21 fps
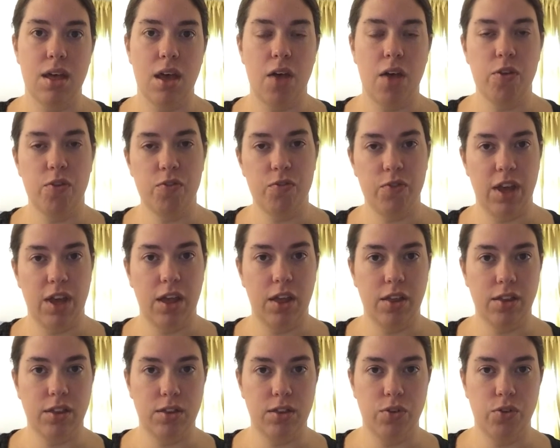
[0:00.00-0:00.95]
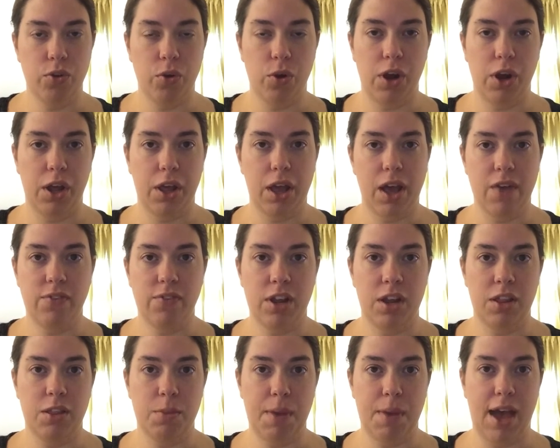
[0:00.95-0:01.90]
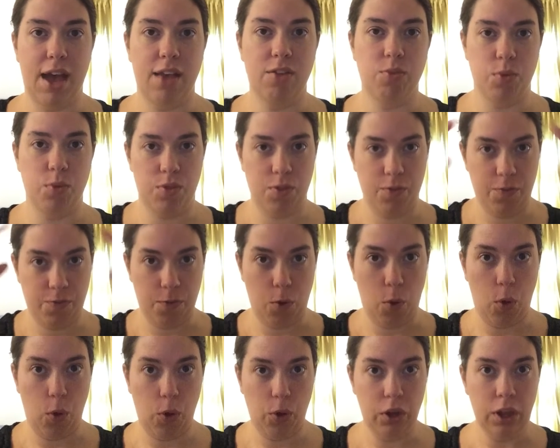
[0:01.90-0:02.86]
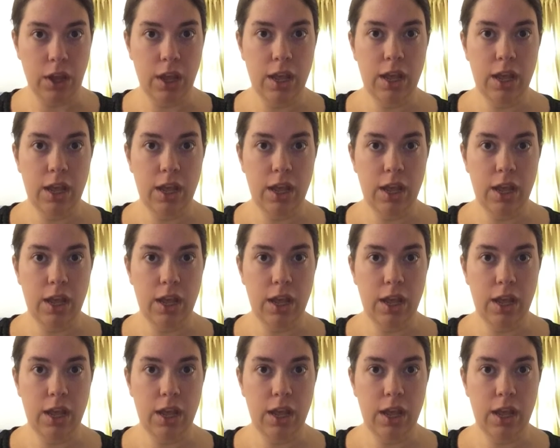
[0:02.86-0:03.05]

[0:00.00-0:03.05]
other veil tutorial I've done in the past with the fold